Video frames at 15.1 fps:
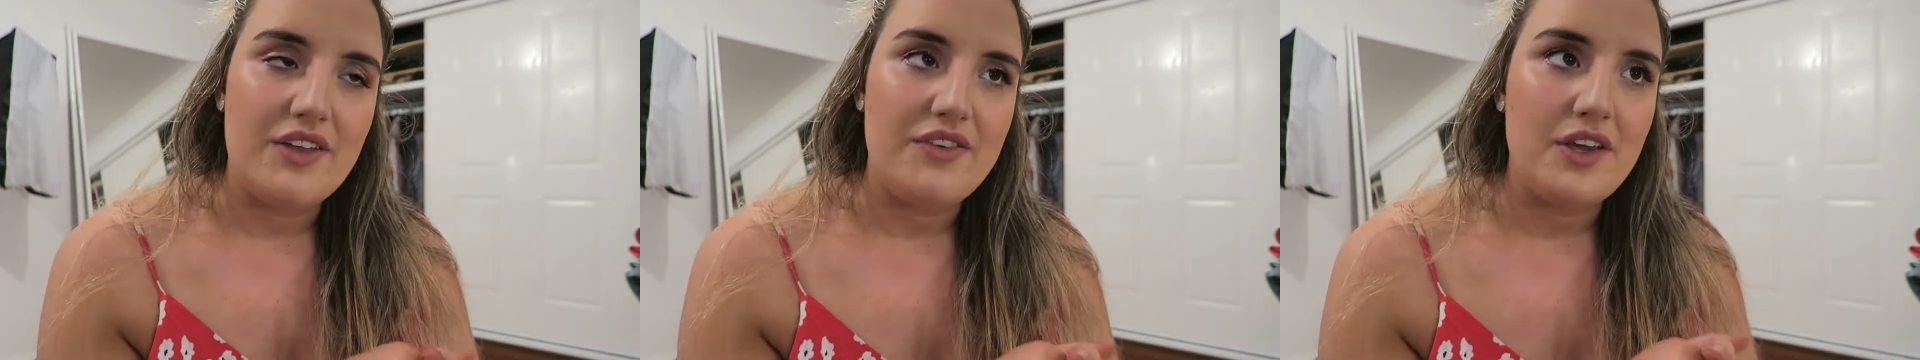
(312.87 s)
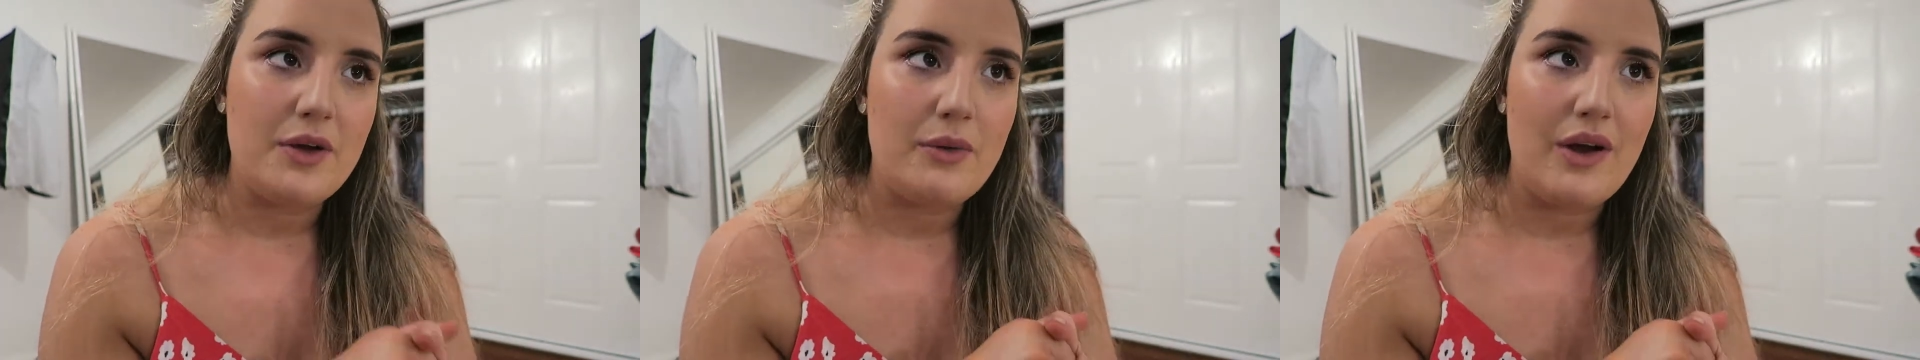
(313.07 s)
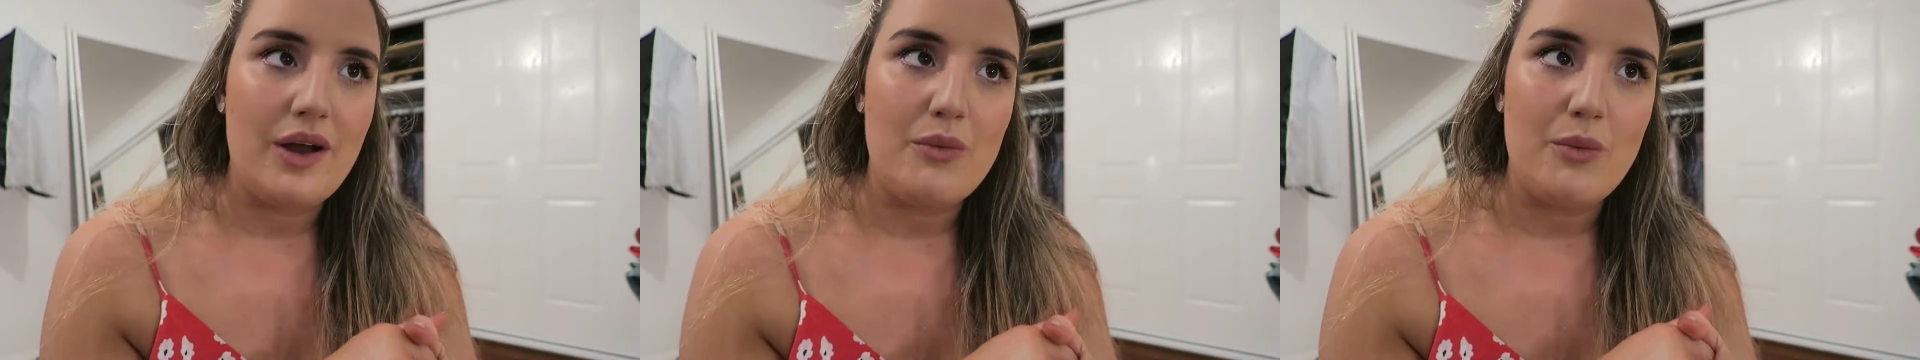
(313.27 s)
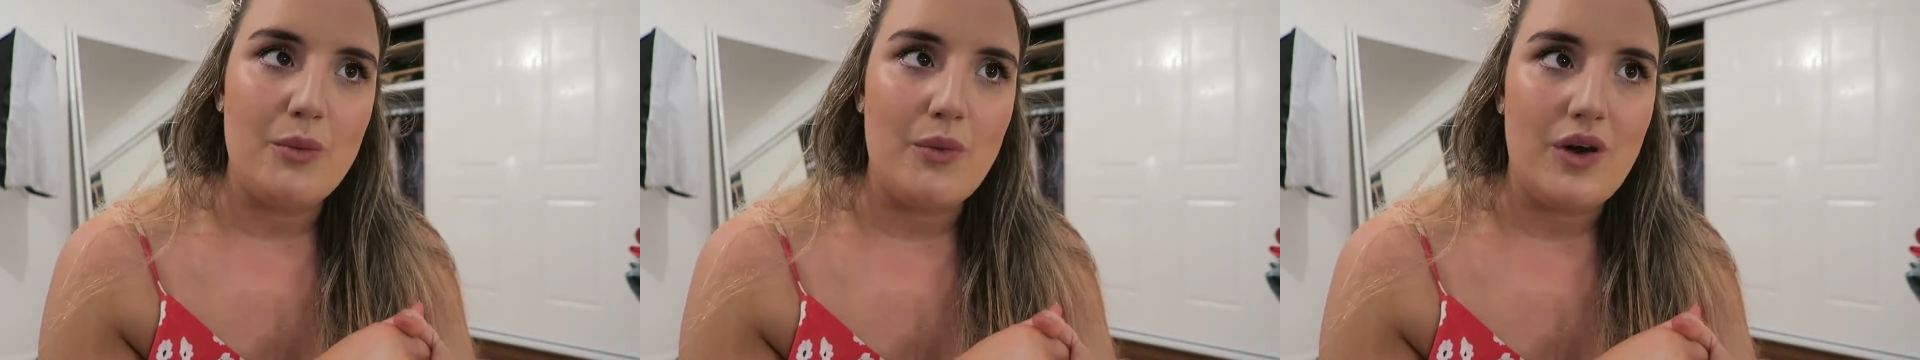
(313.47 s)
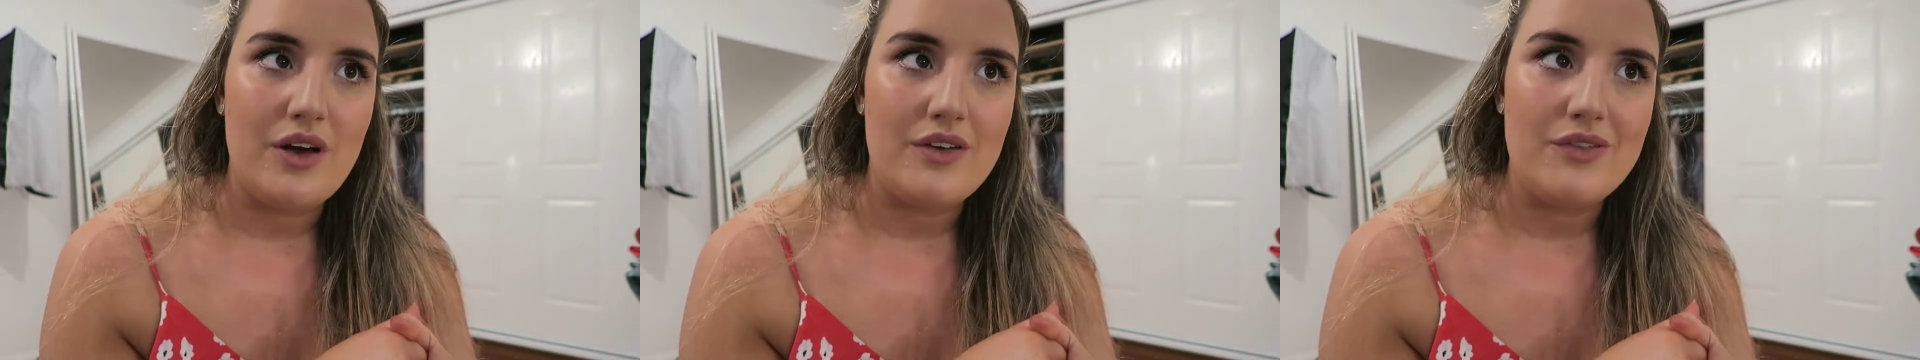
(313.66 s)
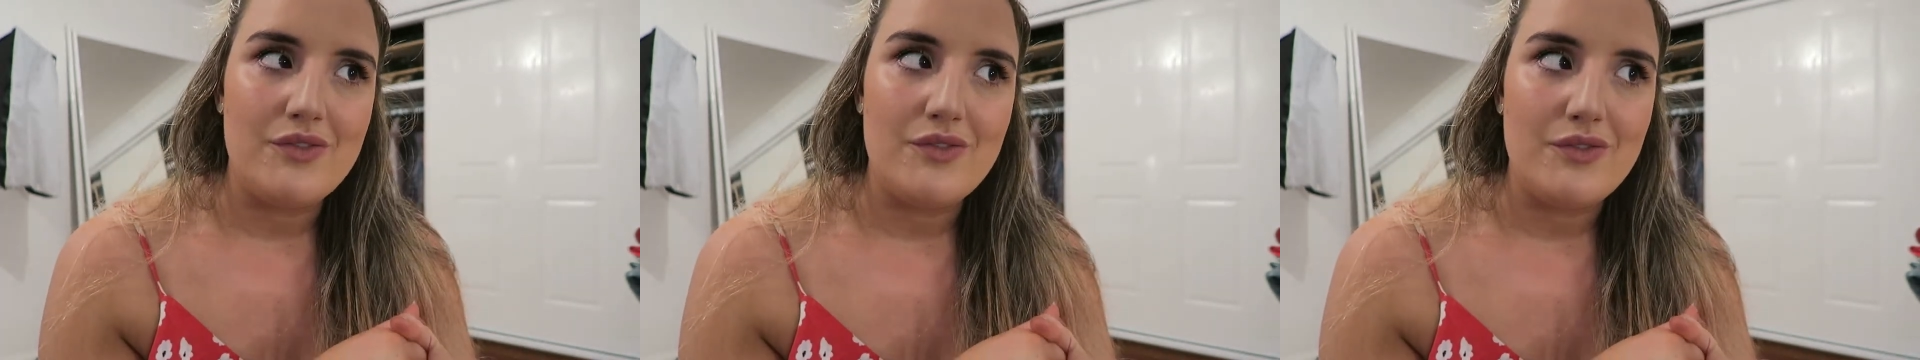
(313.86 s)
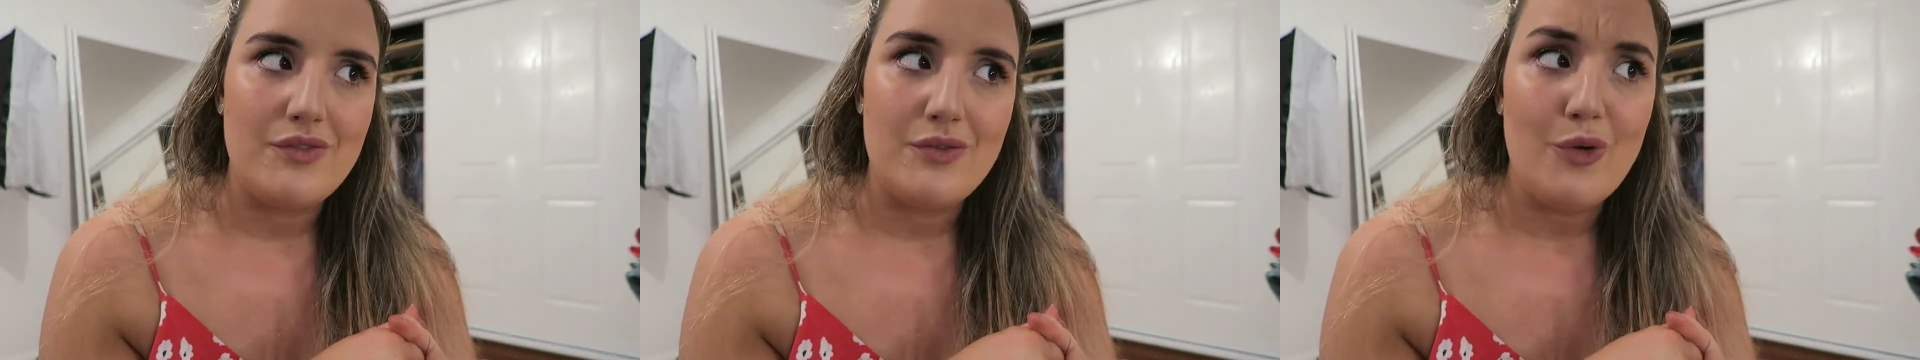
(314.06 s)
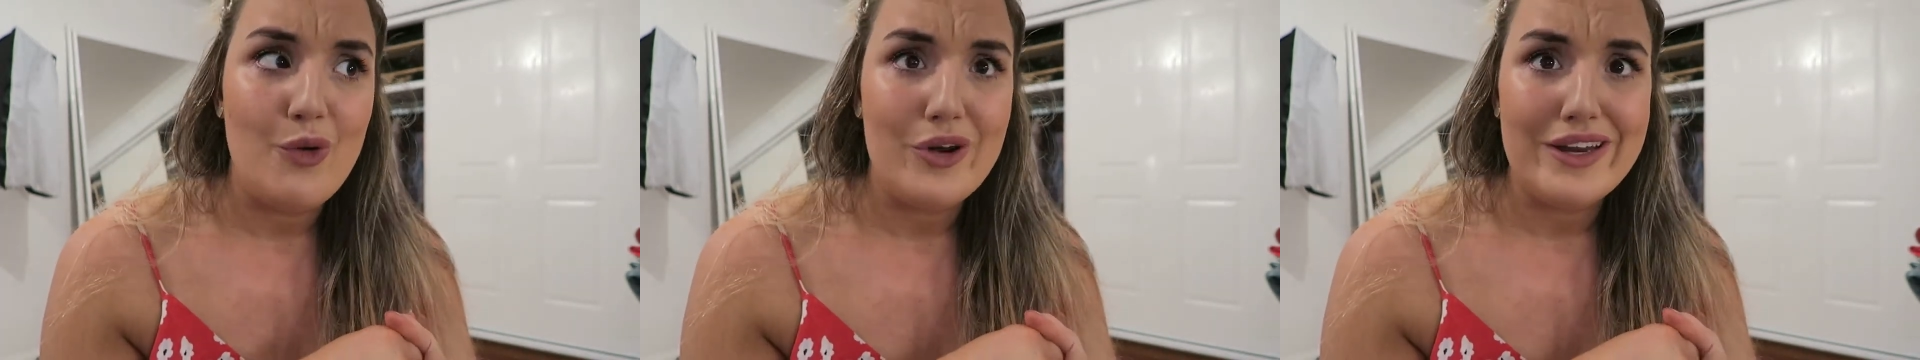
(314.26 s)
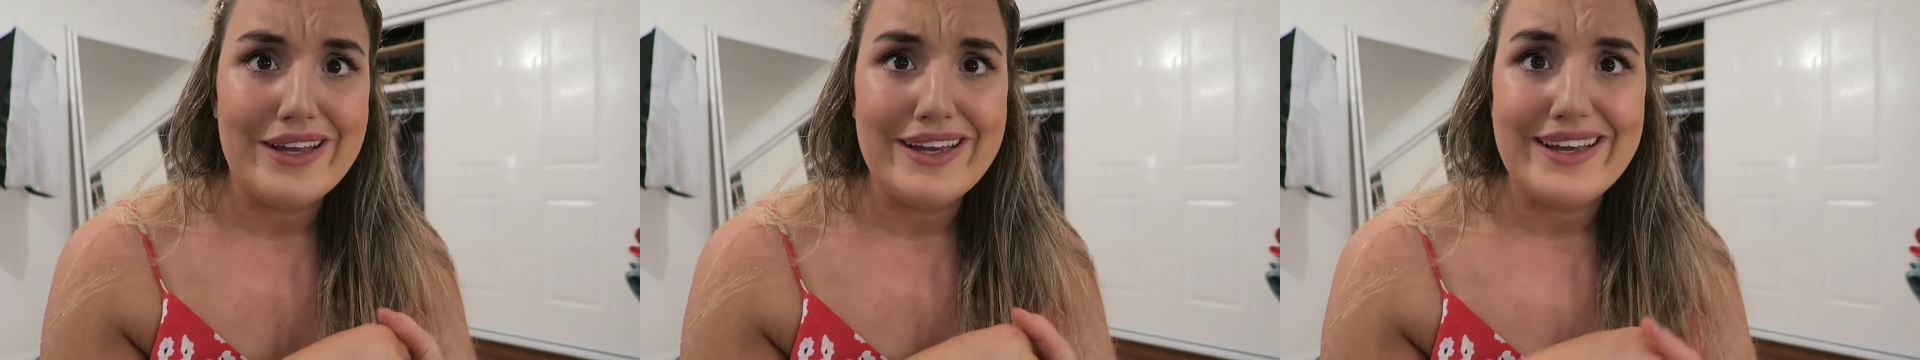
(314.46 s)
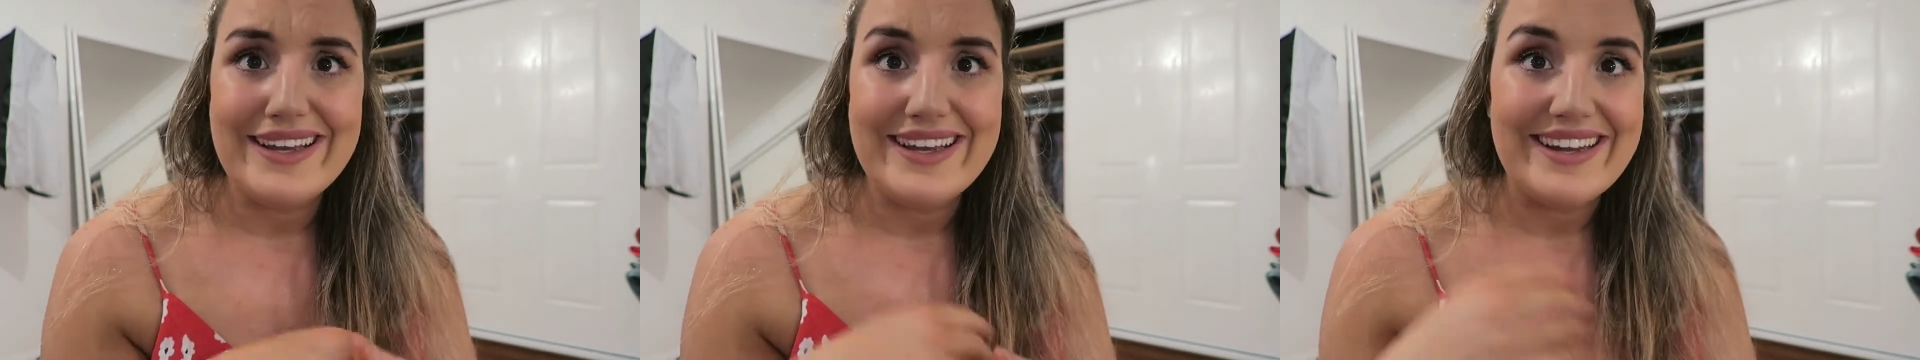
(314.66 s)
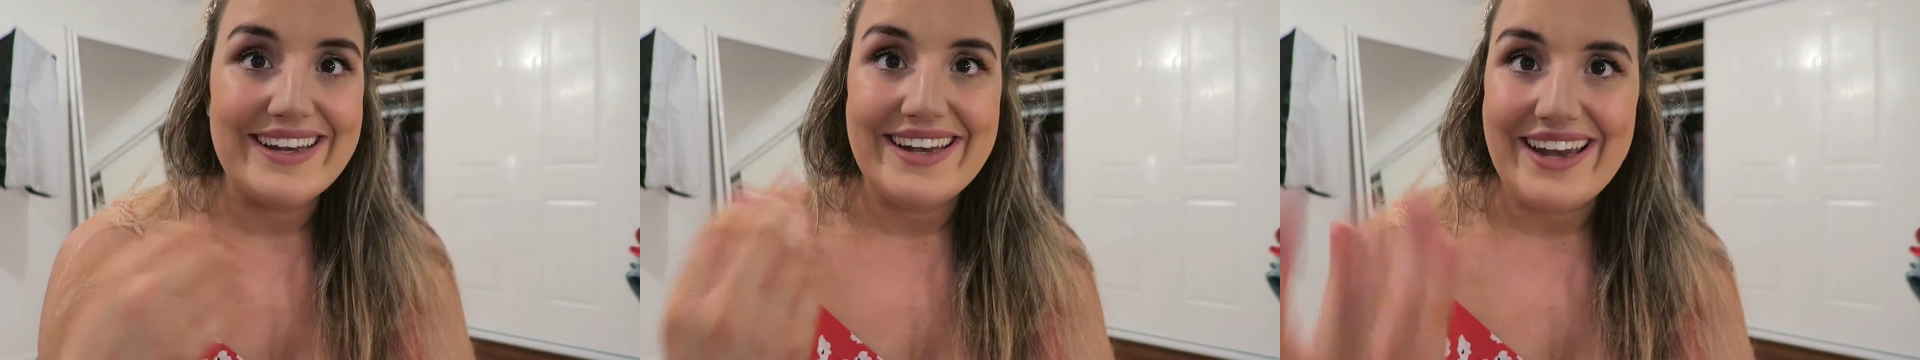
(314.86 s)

I think we're at 140